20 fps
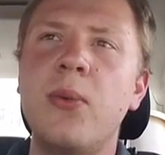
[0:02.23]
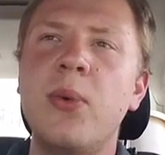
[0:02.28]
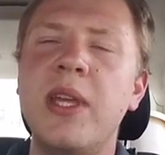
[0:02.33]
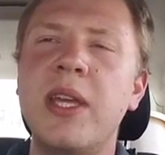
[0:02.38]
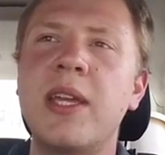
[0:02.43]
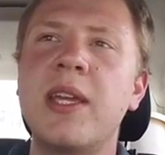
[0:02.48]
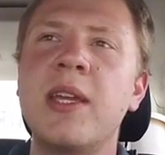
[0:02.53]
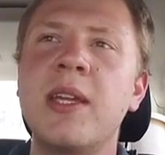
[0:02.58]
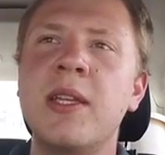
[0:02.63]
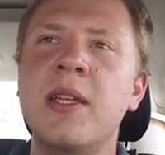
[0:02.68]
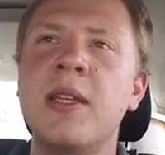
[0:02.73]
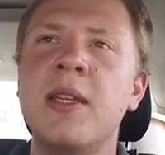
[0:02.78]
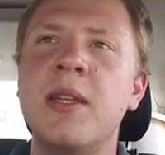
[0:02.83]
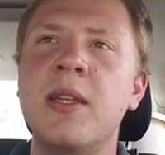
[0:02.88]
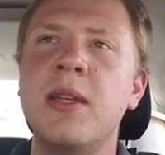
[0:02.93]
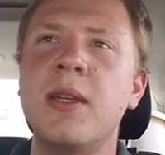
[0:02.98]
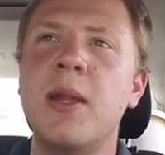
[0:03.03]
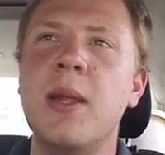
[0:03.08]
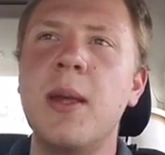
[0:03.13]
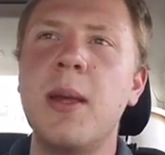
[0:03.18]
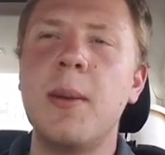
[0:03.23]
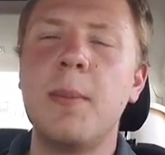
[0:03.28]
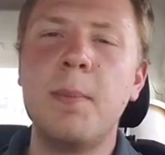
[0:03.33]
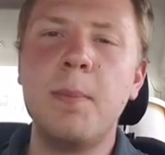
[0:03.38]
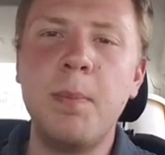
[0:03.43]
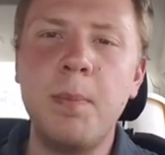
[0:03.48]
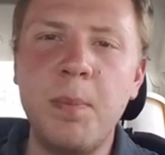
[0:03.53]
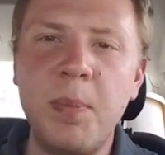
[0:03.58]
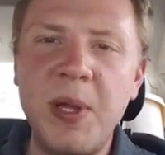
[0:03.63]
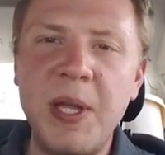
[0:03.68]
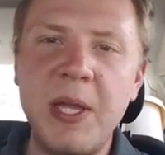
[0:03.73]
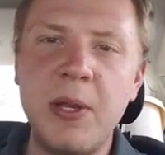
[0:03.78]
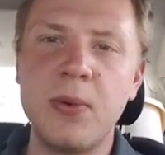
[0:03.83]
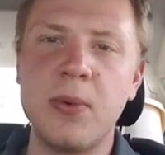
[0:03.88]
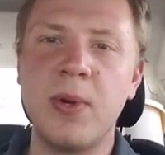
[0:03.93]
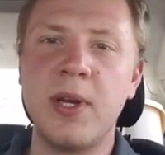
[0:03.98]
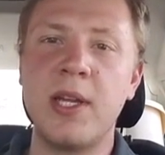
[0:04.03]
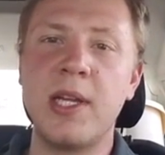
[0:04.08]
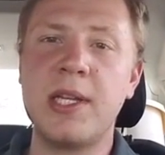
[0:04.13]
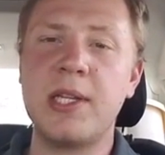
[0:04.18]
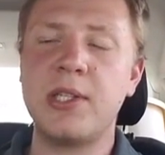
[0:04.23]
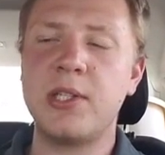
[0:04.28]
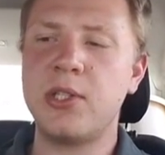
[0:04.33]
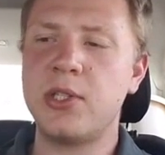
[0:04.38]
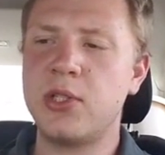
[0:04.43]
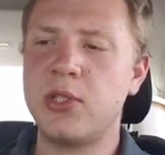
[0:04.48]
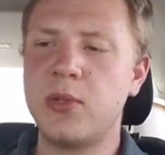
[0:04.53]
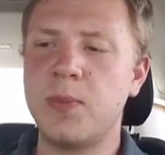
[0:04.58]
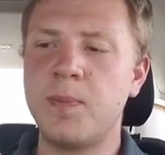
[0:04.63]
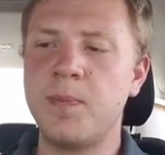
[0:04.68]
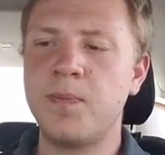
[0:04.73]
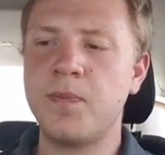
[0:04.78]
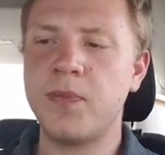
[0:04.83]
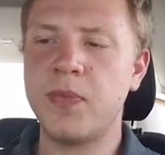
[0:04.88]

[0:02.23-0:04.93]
we can be rich